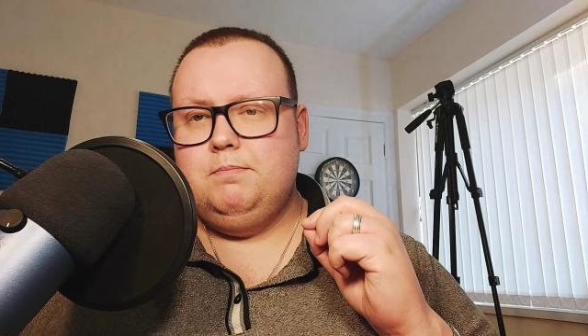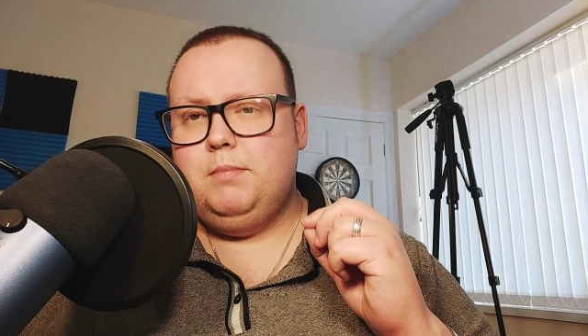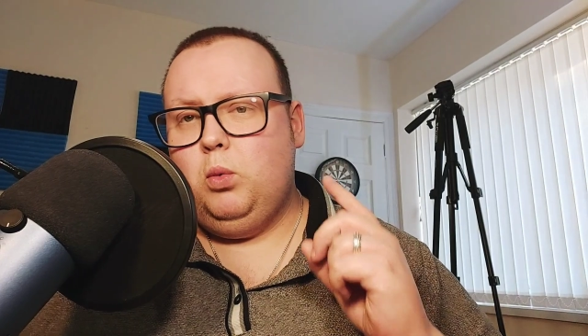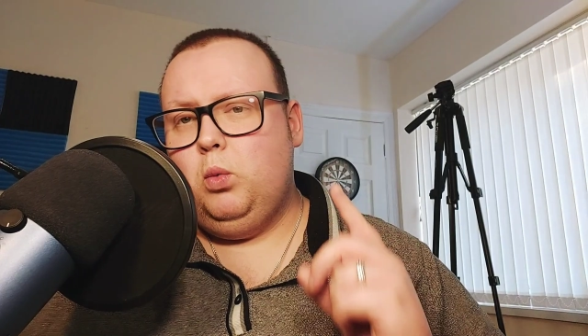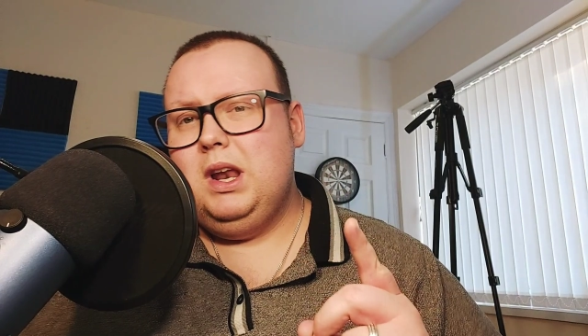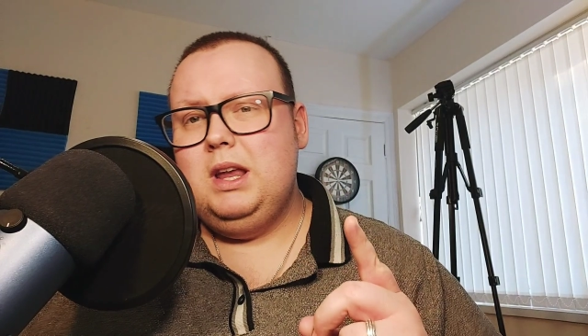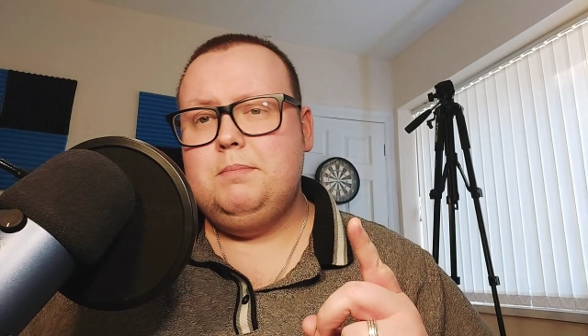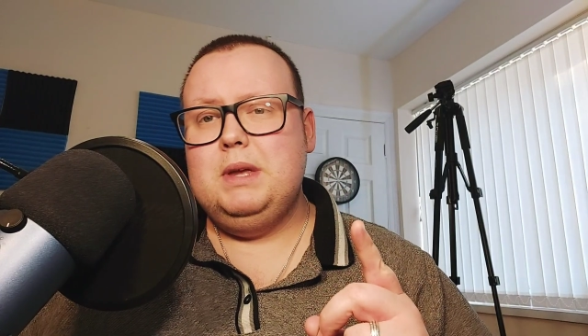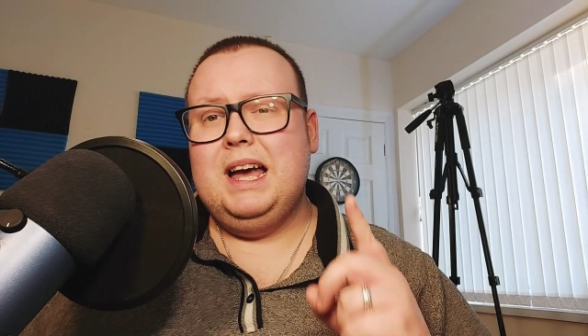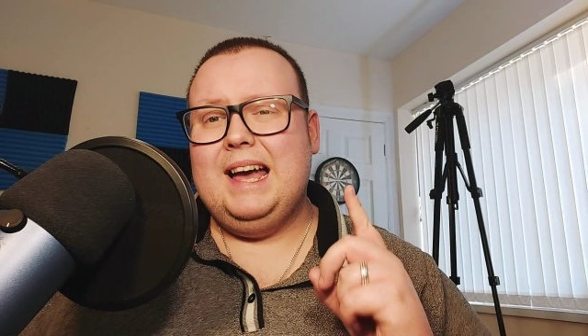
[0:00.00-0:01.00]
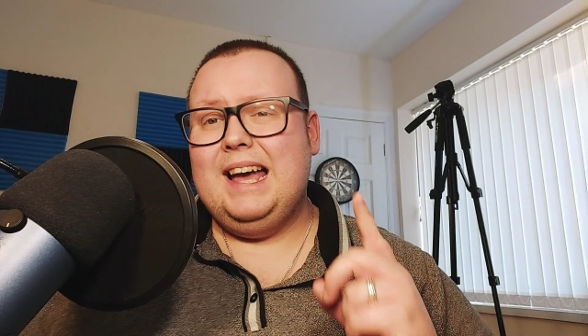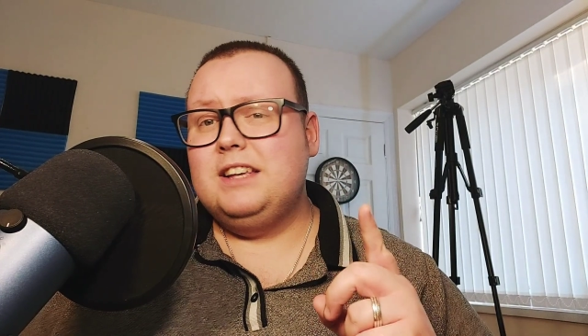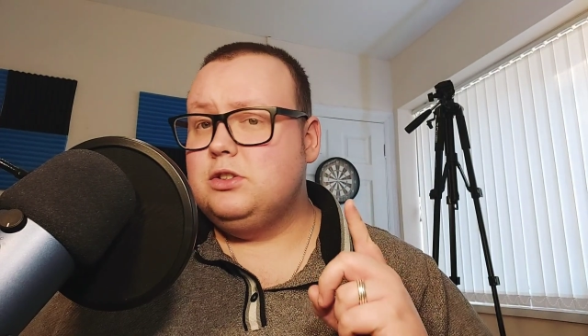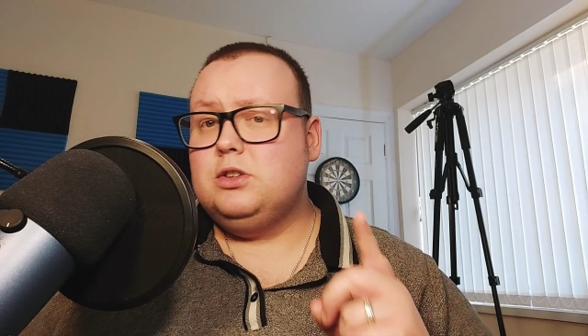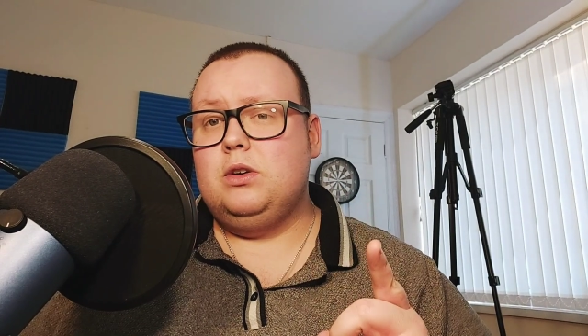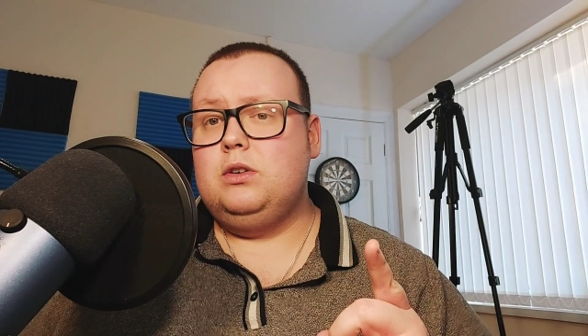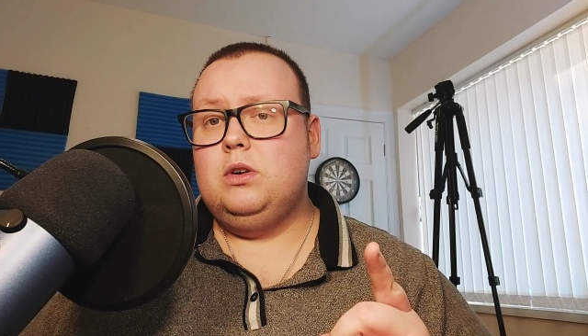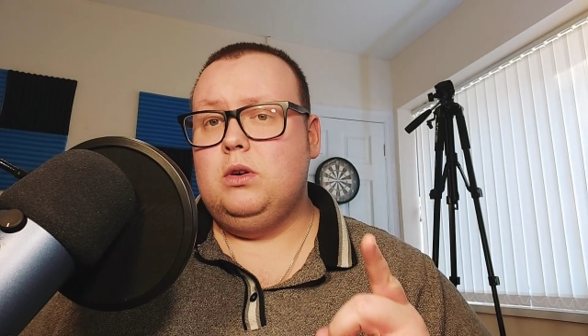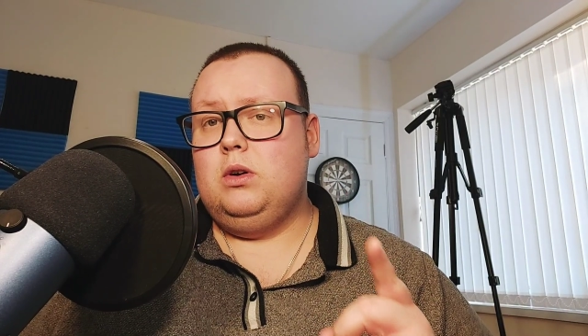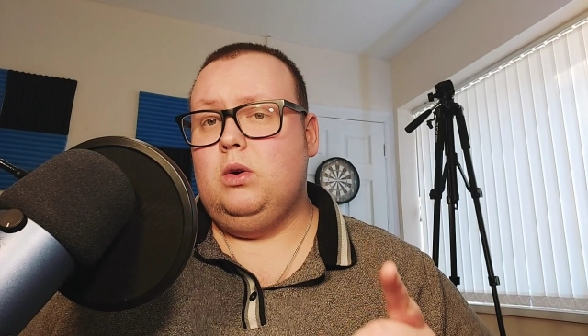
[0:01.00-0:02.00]
but will it be as good
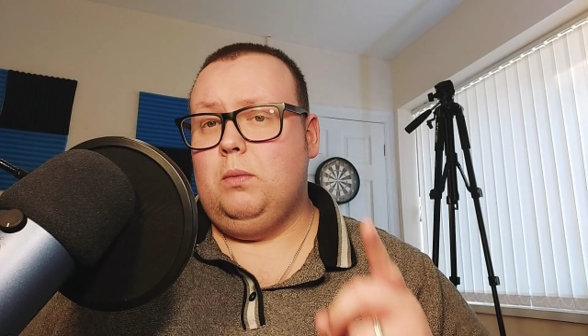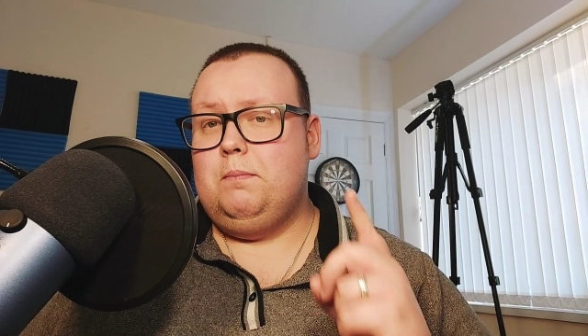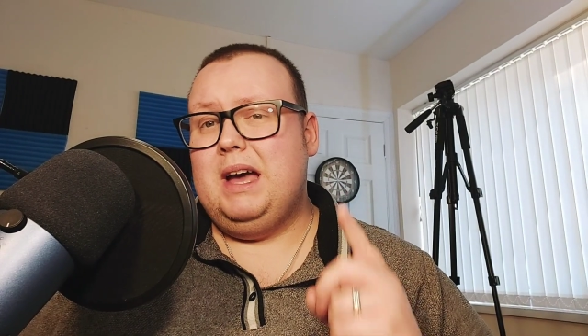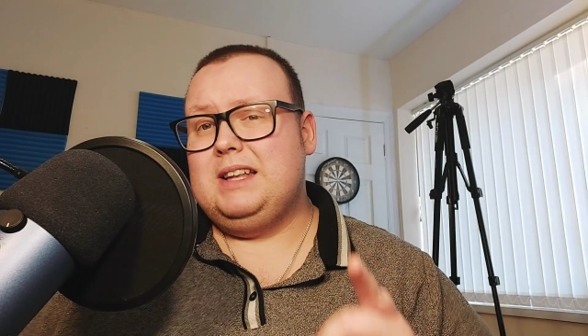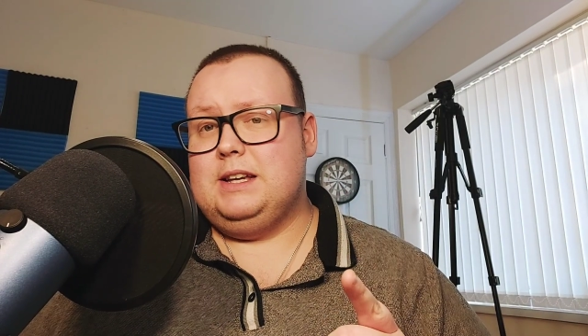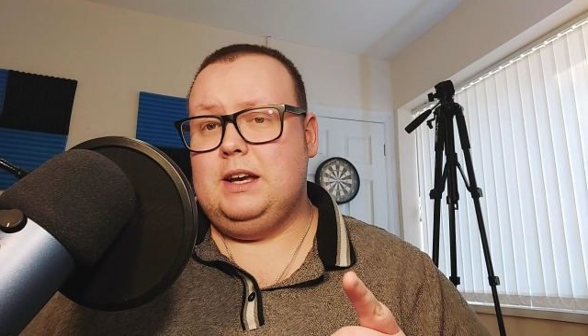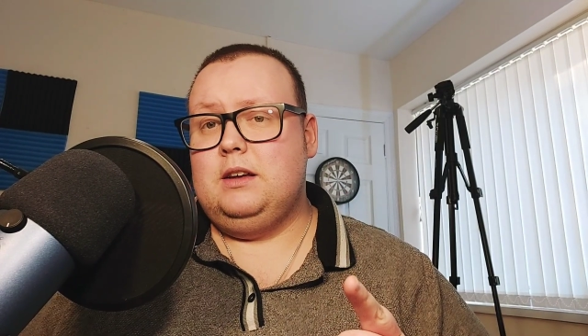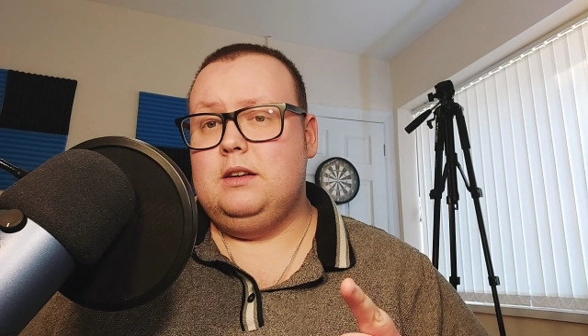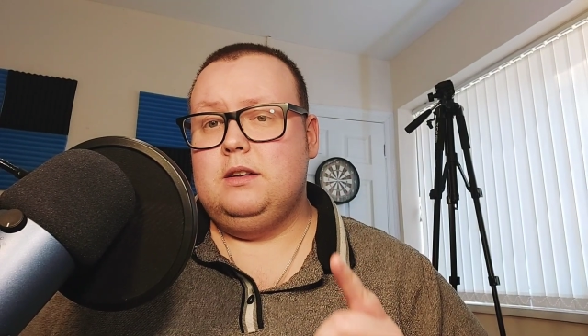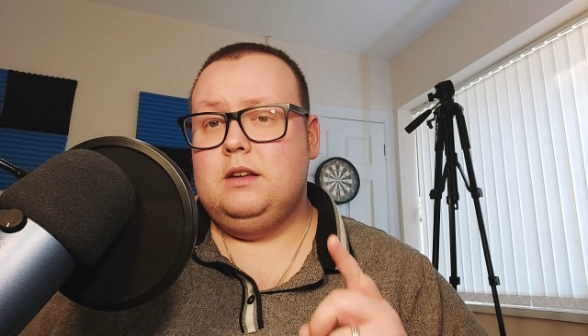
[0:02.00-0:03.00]
or better